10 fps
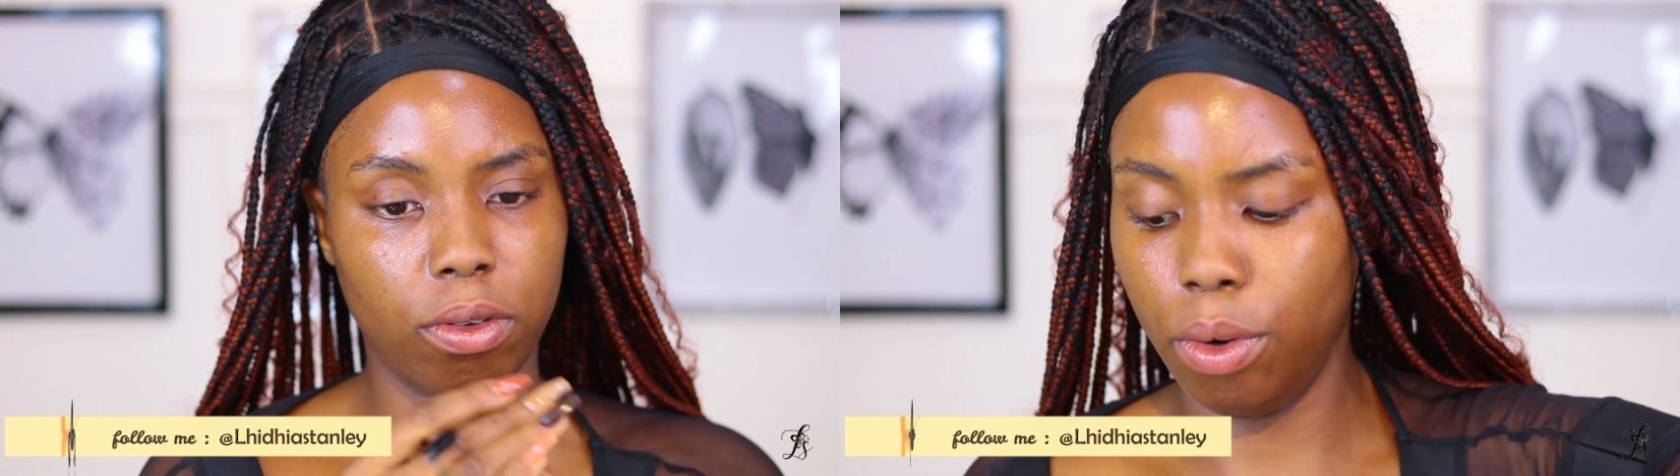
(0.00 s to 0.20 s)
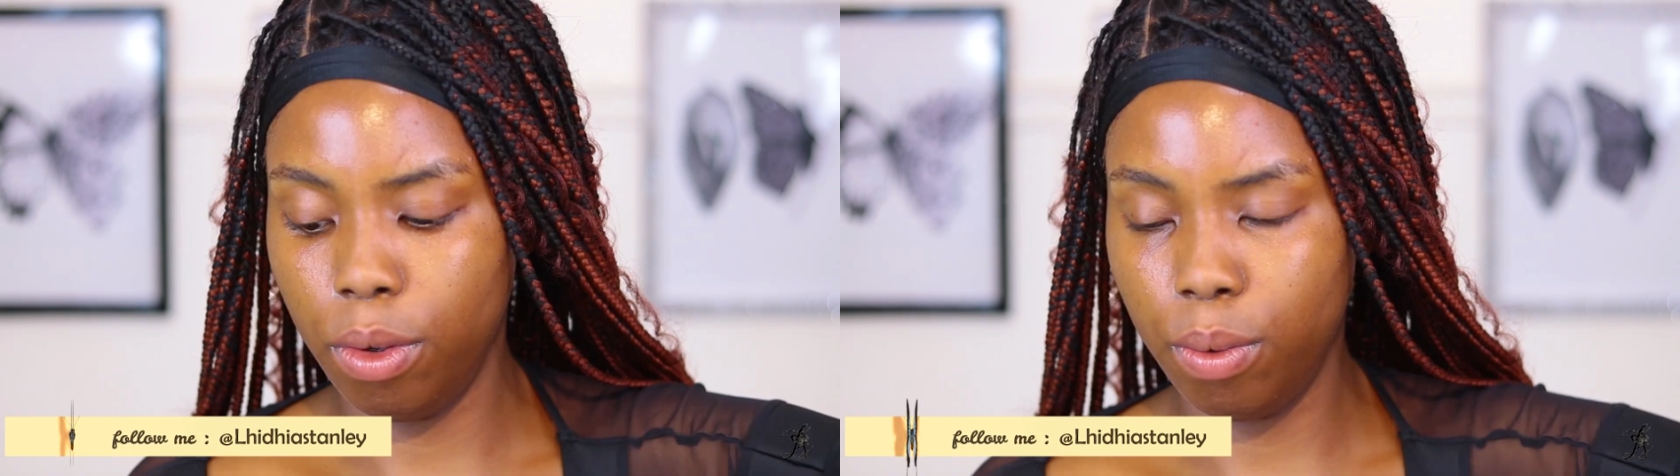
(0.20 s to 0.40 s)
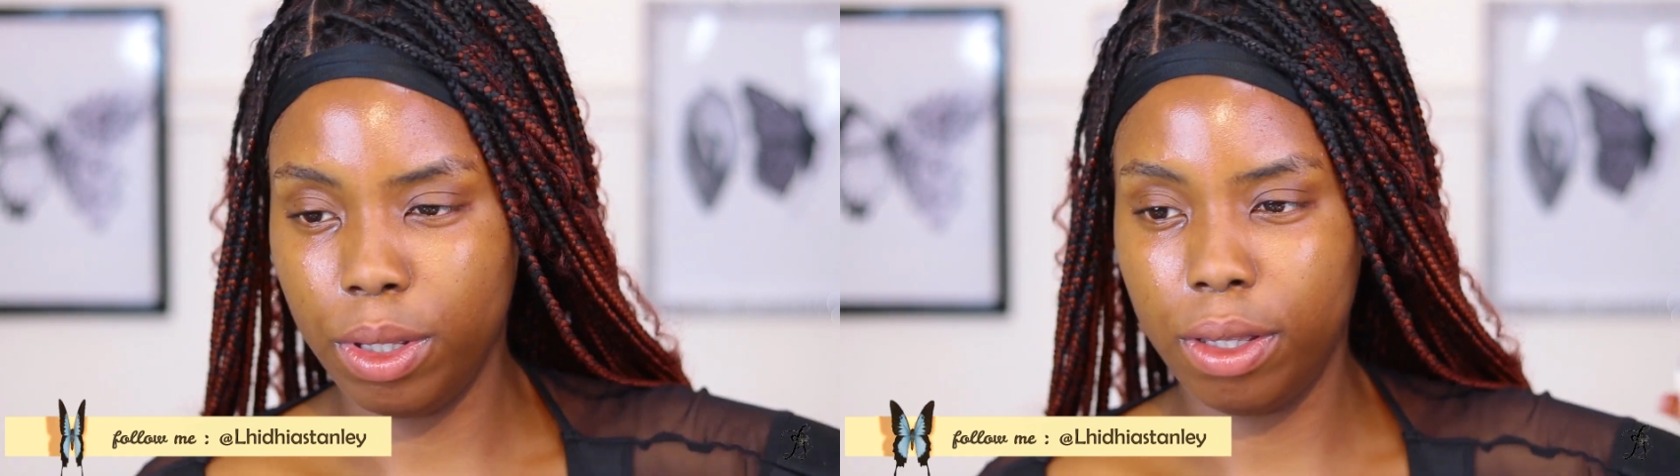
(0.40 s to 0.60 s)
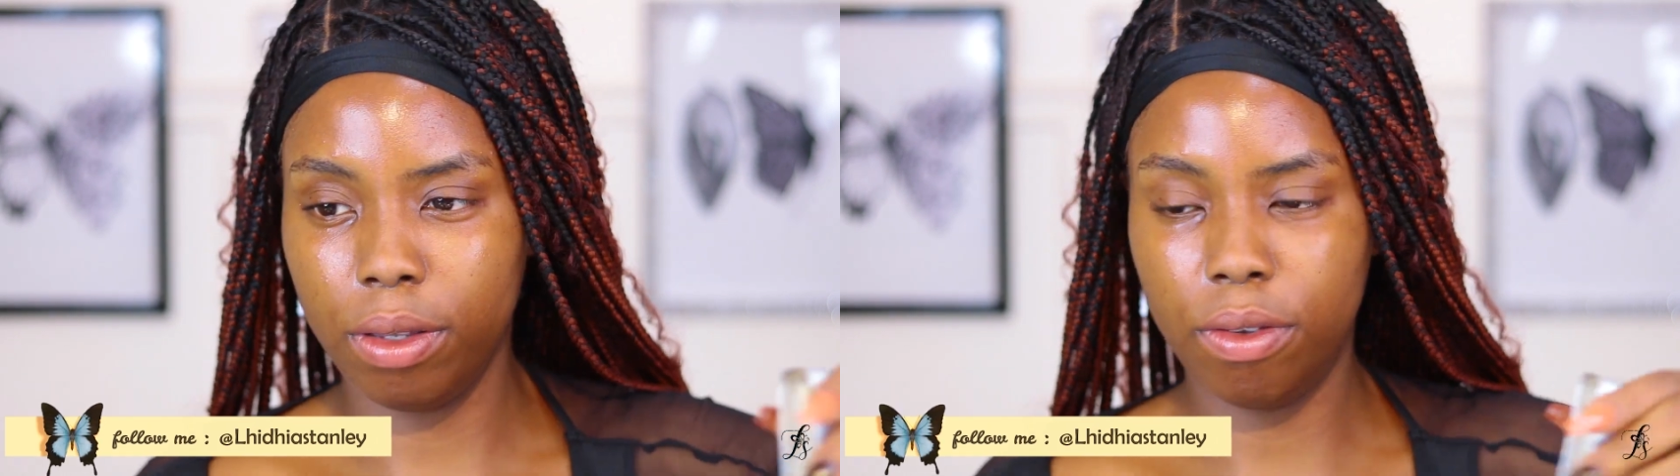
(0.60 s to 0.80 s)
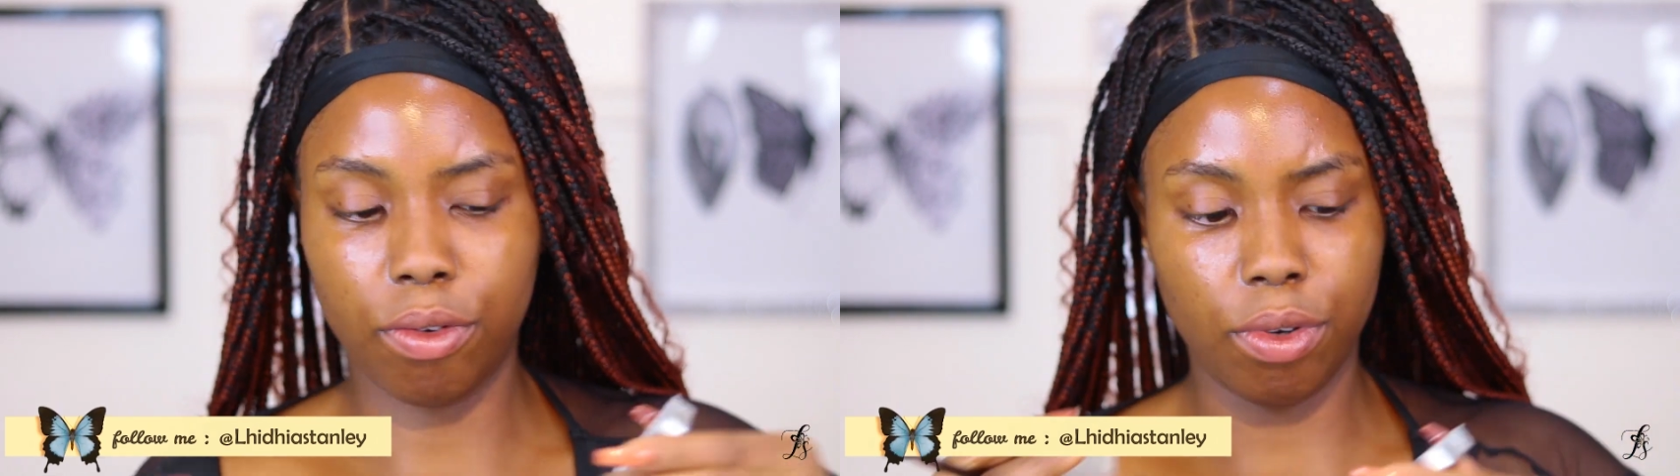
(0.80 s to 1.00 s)
Going with
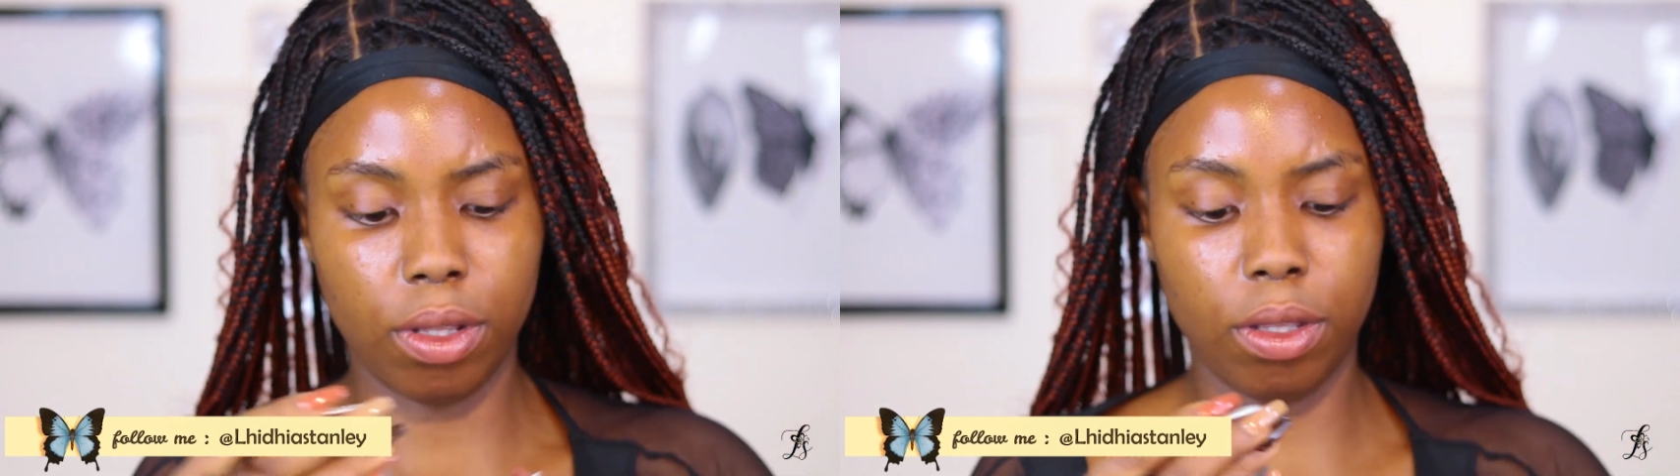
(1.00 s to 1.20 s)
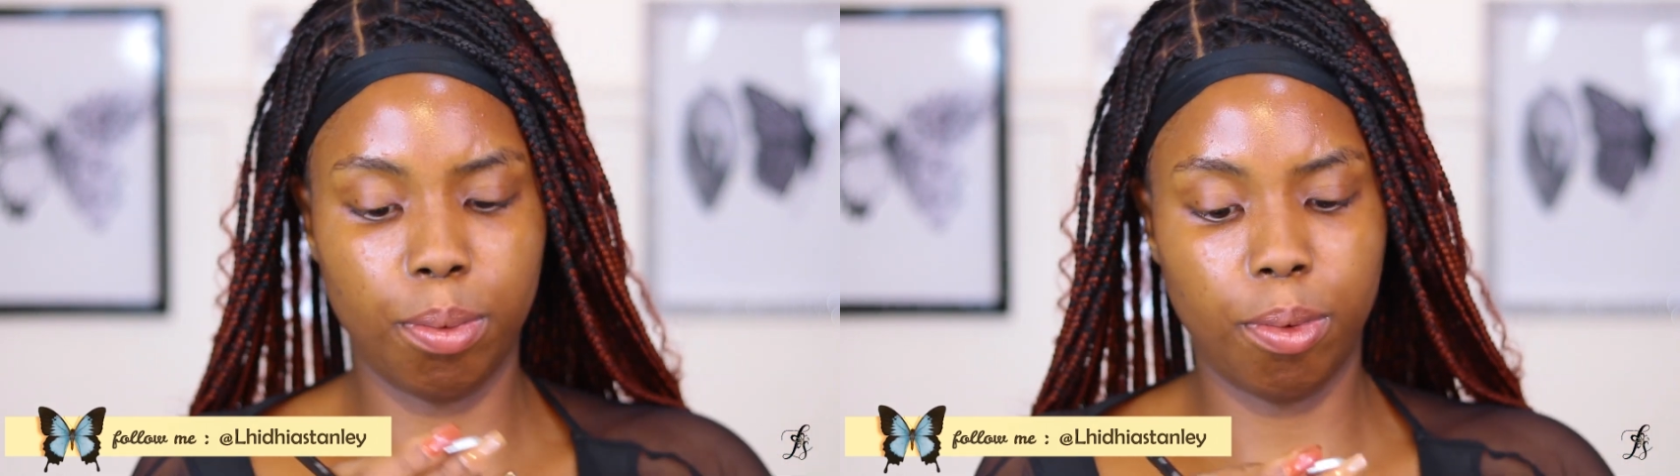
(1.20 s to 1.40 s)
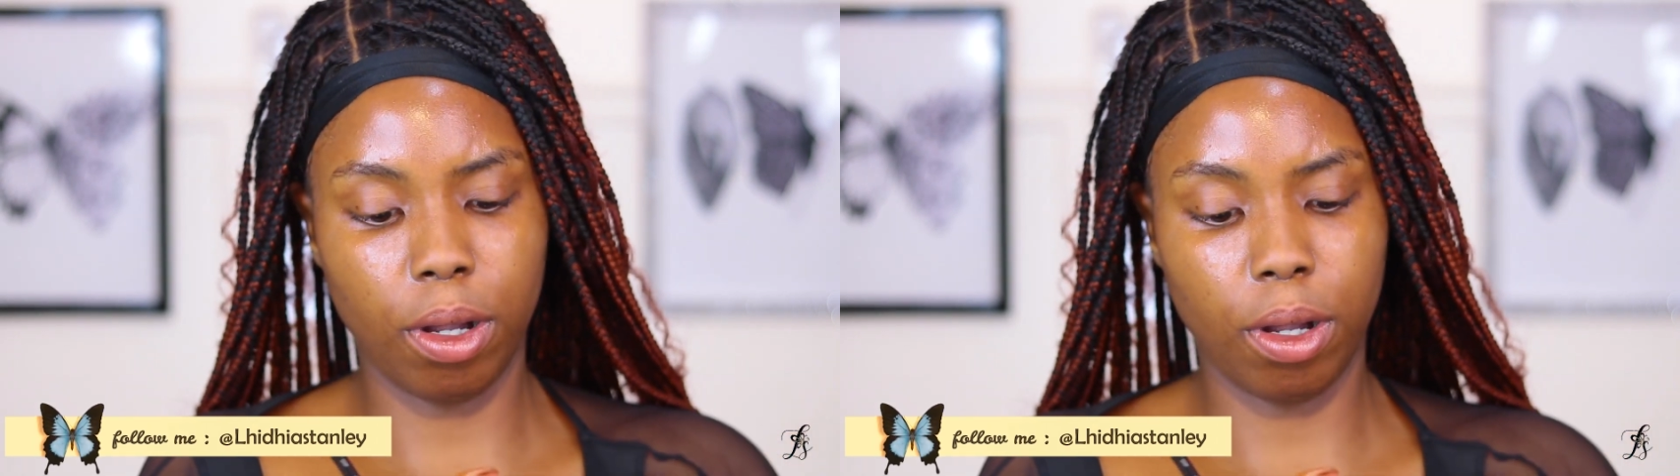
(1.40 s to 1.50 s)
this 3D